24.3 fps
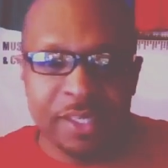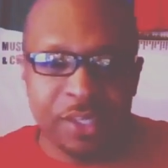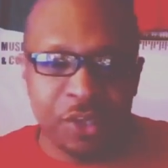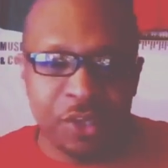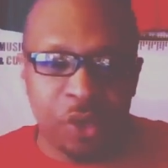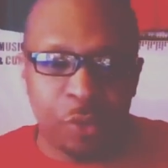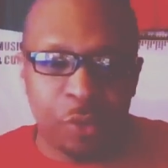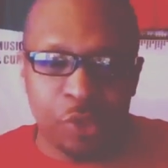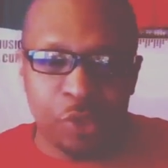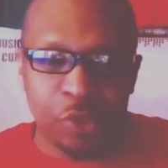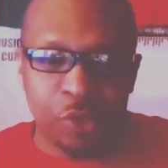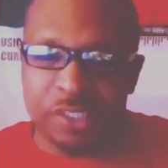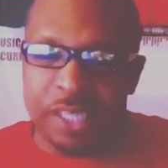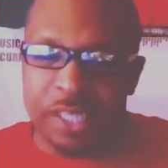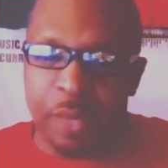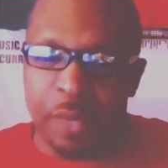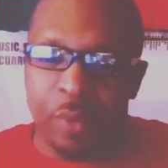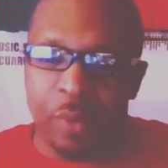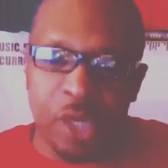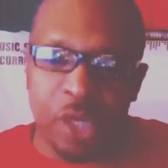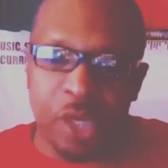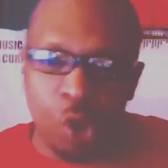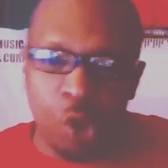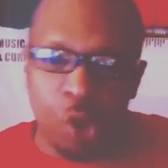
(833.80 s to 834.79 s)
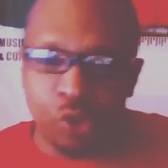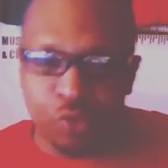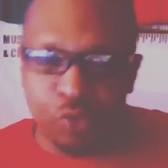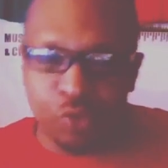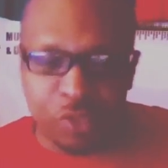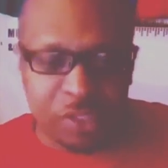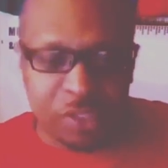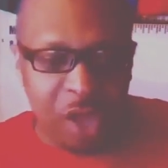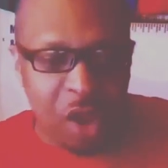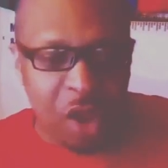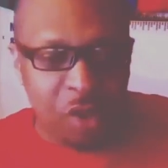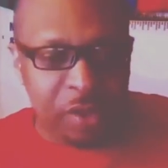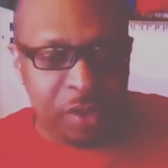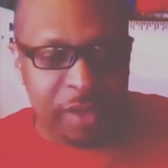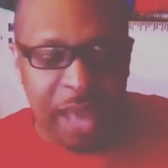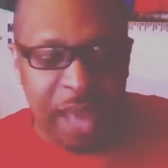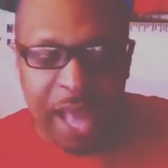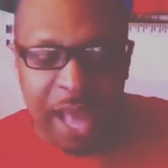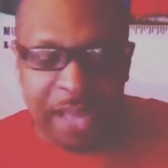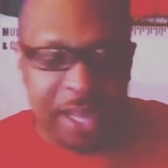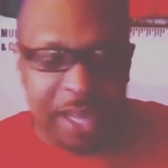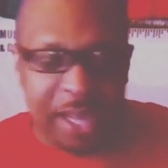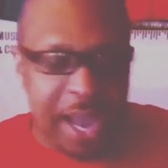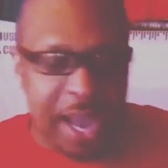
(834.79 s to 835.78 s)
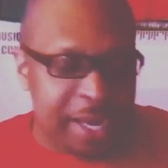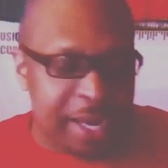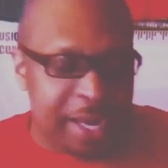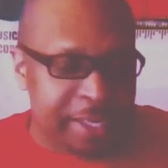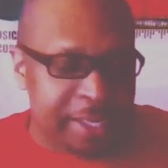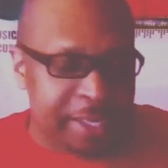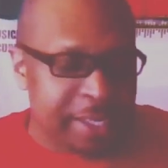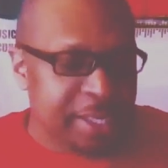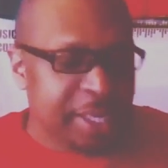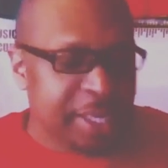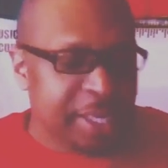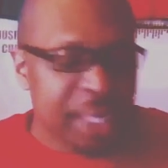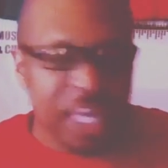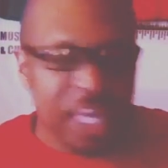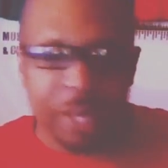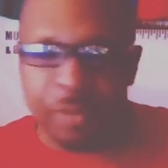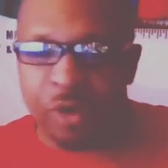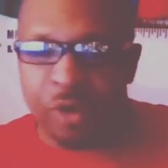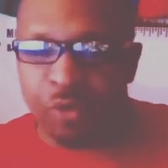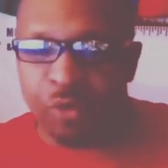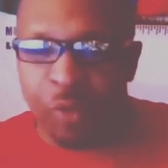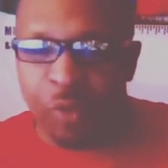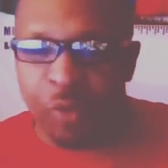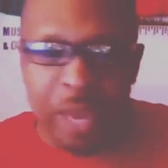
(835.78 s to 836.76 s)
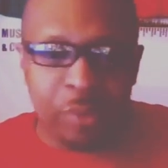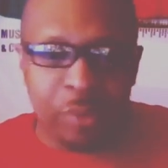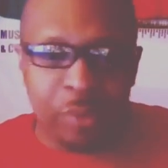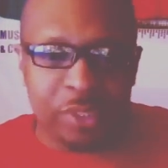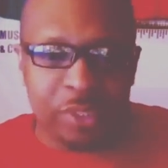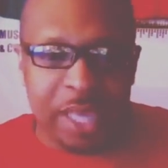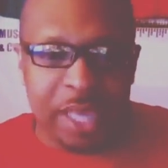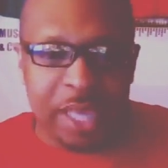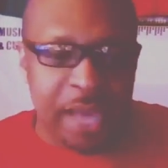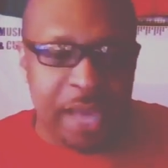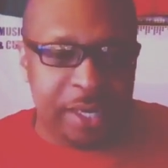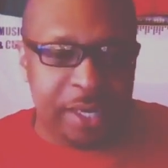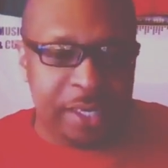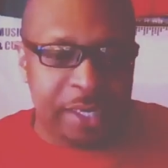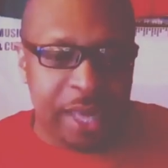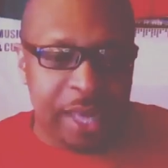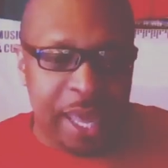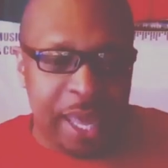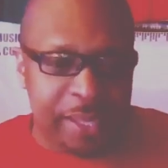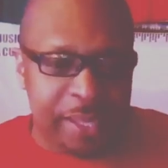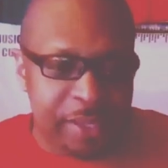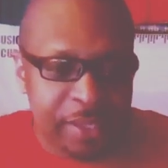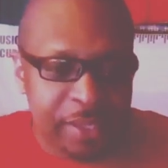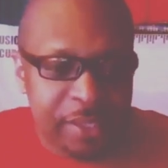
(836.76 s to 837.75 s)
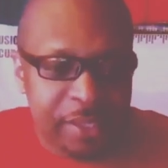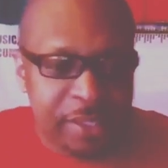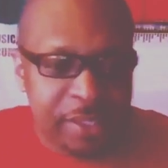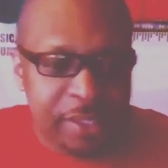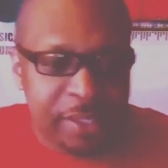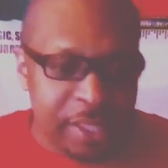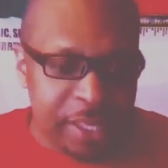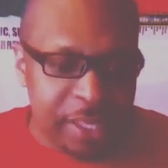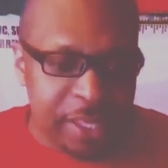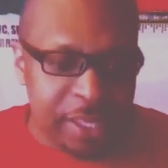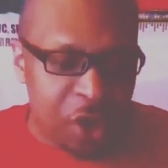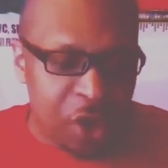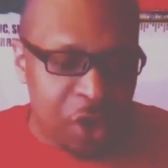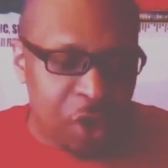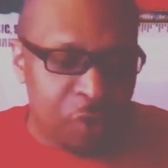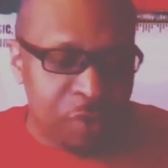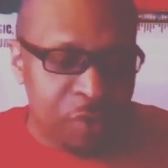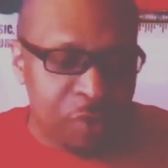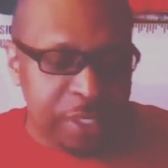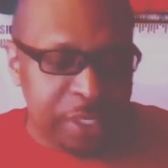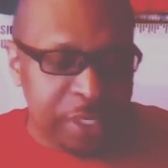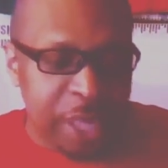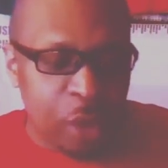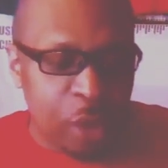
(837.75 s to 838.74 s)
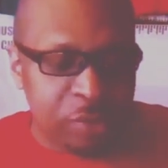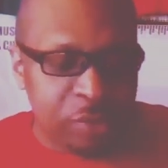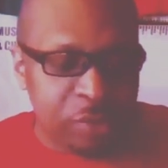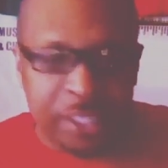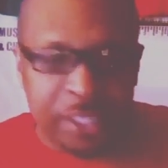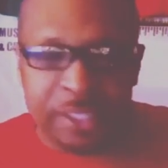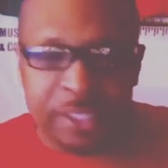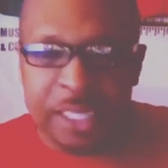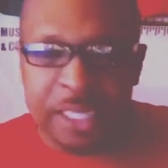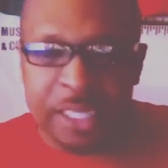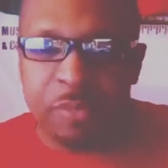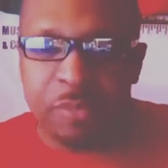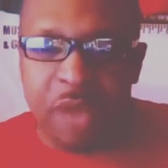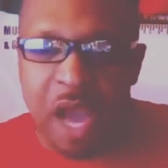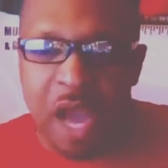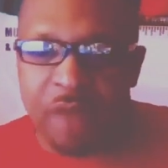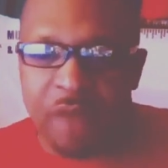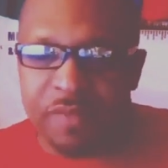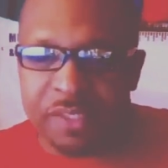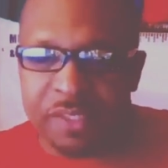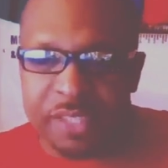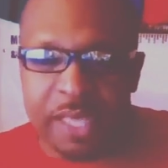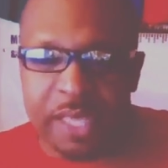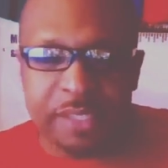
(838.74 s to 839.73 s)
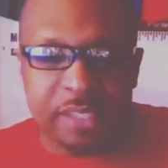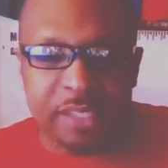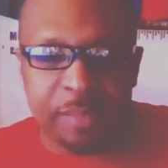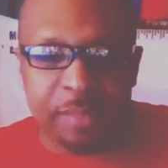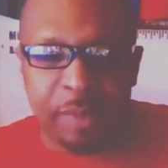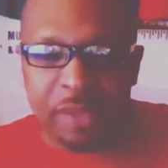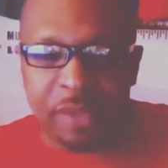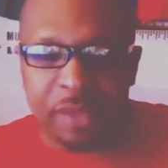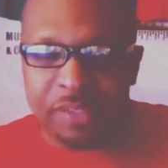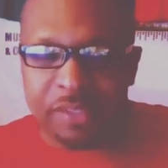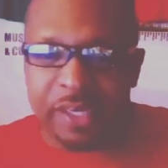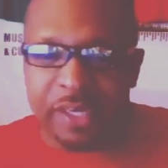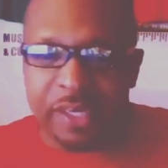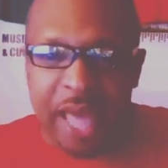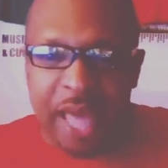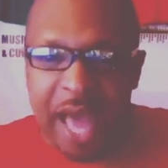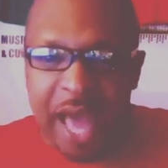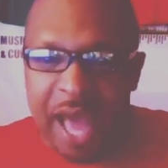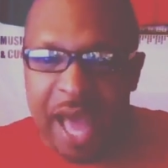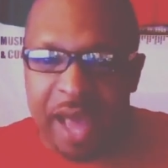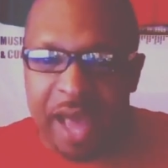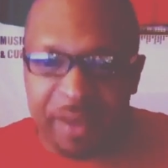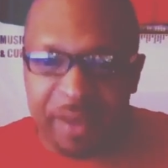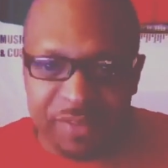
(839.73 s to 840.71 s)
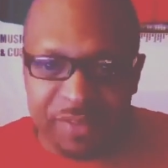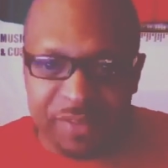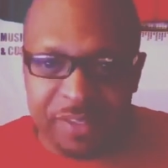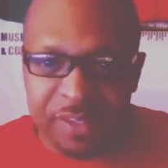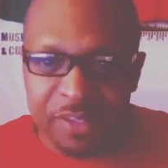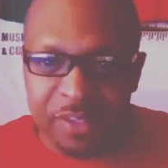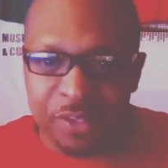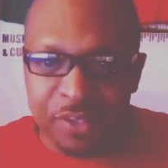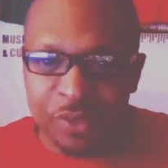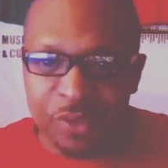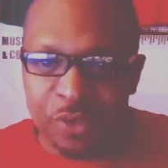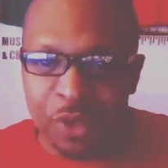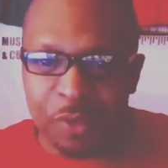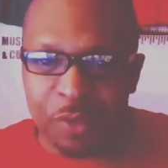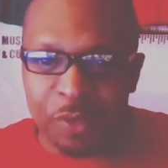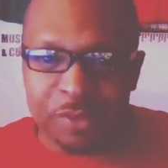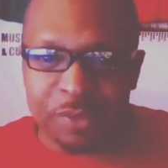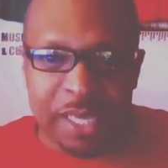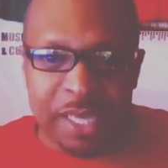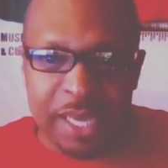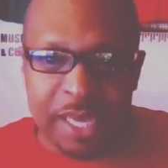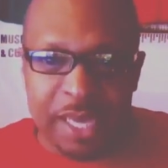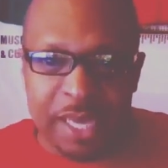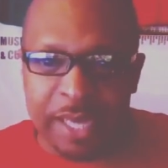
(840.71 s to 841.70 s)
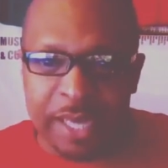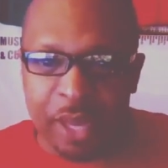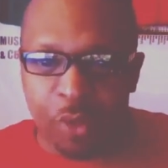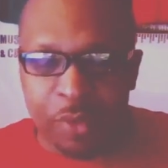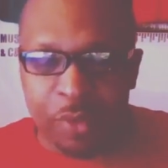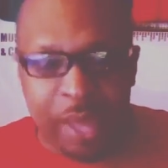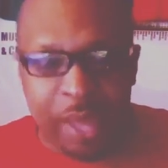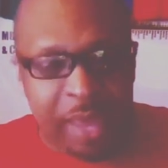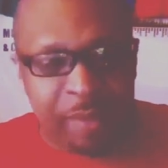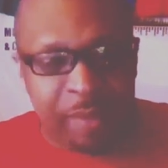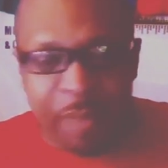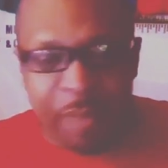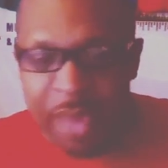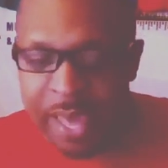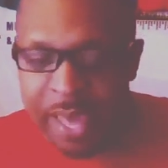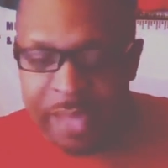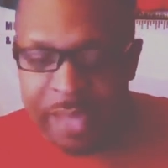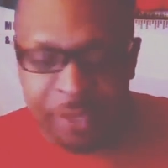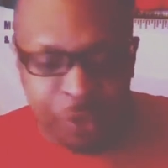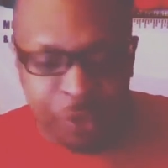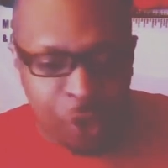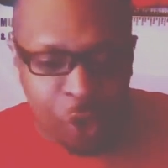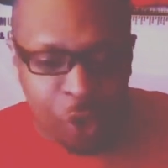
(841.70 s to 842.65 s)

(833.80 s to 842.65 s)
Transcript: When you're saying what Ghost was talking, iconic, him and Ray was kind of like, they was in deep conversation about their lives. You know what I'm saying? Like, okay, man,